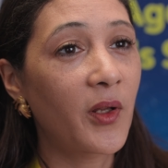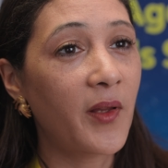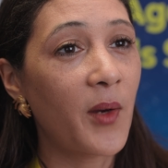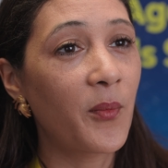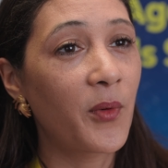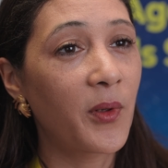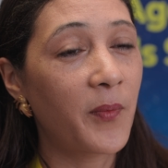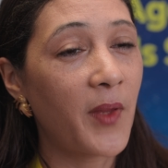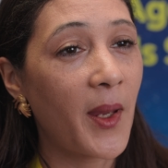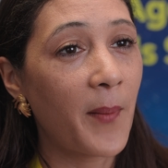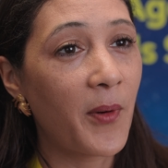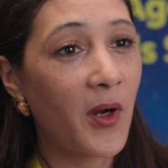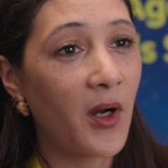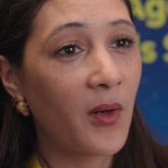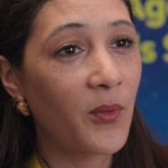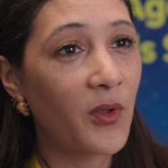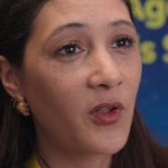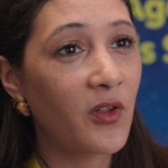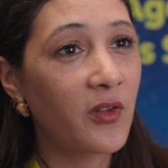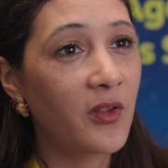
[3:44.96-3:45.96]
if you could
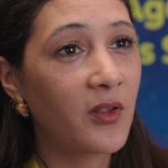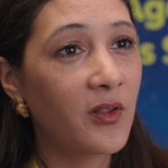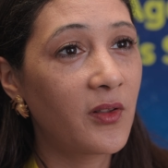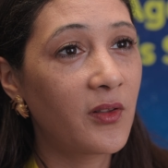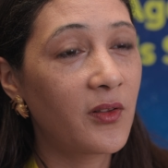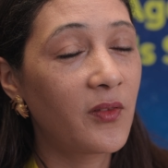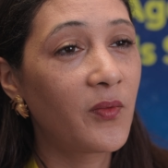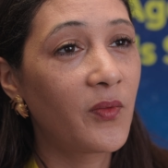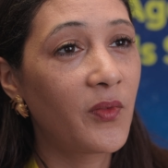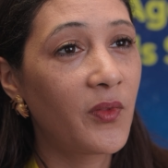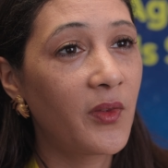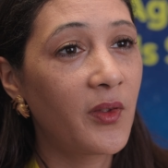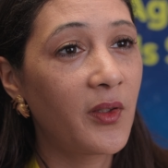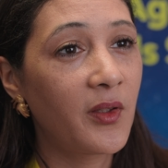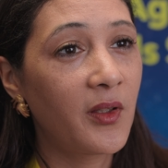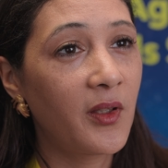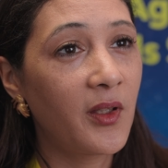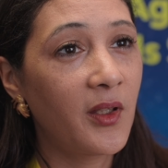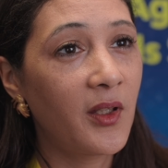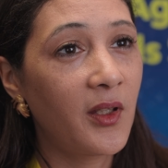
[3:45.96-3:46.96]
sort of say, I
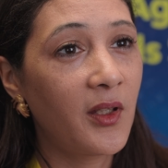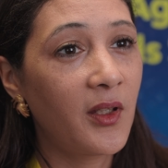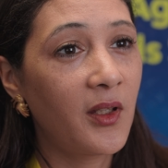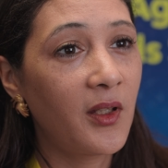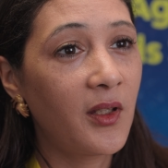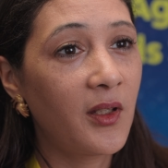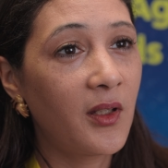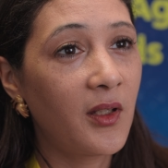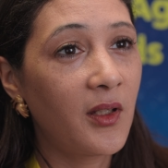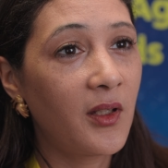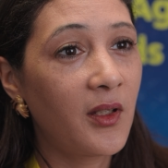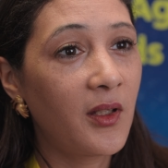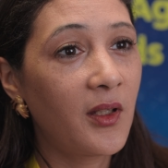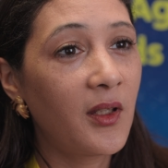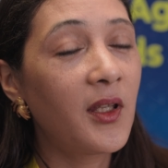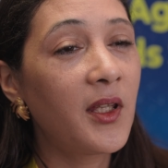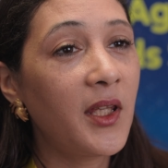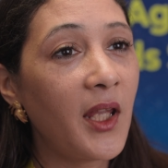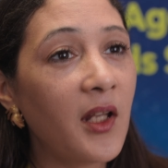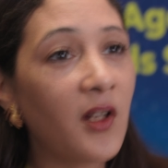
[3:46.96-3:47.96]
don't want to put words in my mouth, but
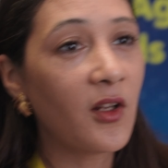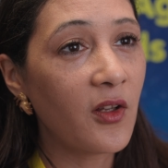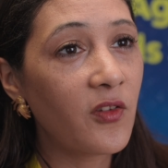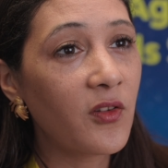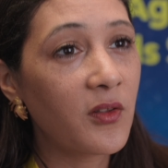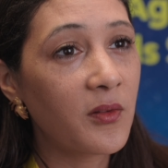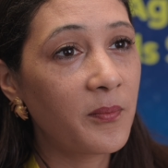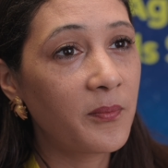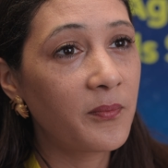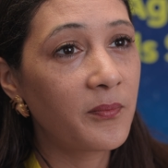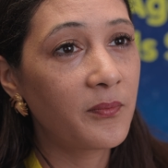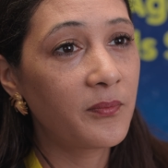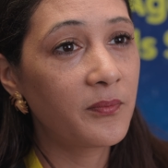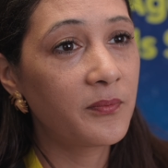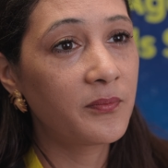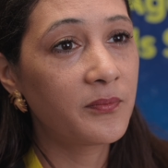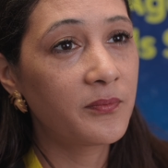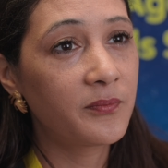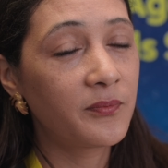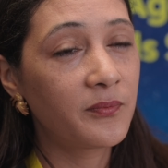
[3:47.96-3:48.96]
yeah, if you're thinking
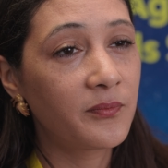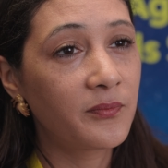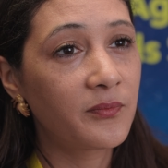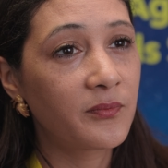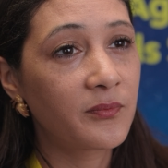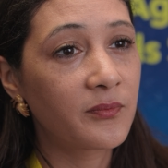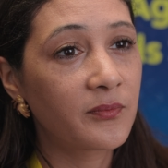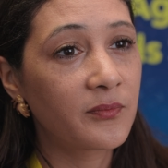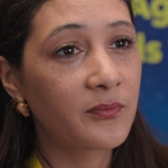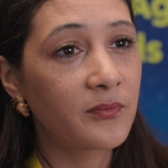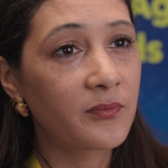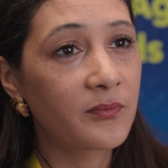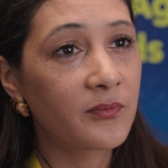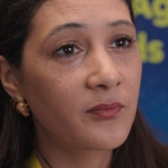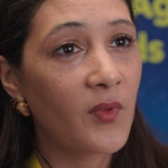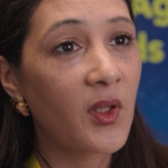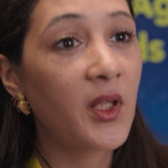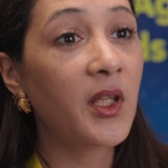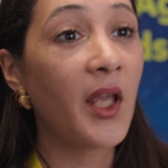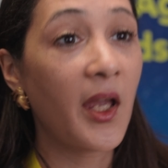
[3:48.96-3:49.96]
of coming to an event,
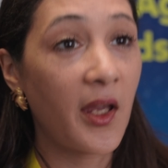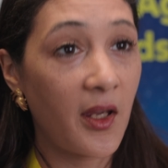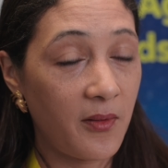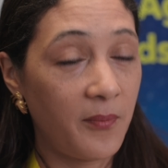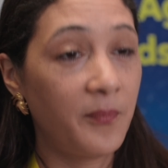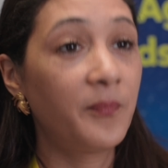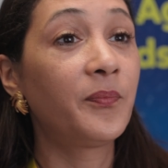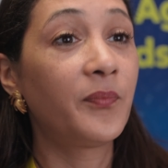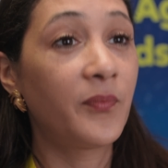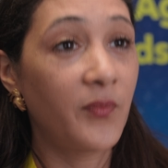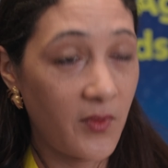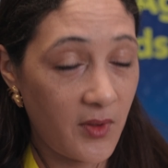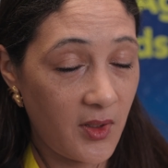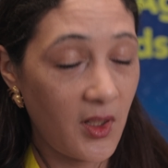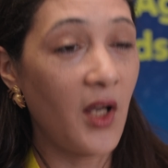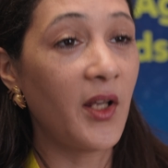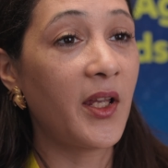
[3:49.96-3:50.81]
to this event.